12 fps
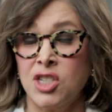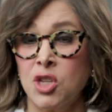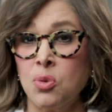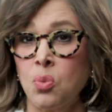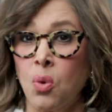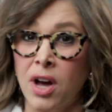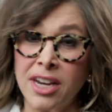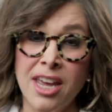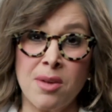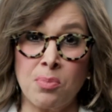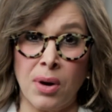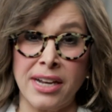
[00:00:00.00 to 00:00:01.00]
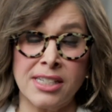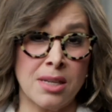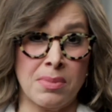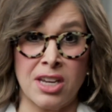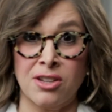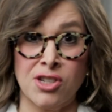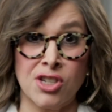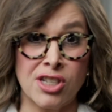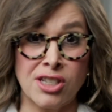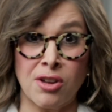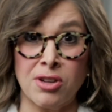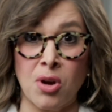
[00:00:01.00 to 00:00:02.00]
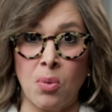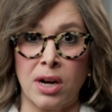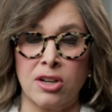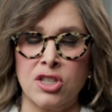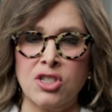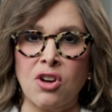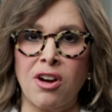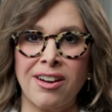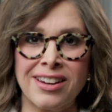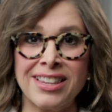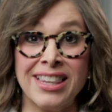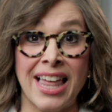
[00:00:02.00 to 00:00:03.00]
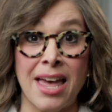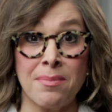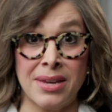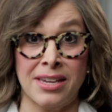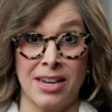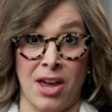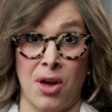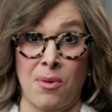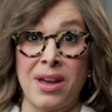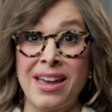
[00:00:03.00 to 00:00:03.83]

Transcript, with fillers: Do you want to embrace it, but you just don't know where to start? Let me know.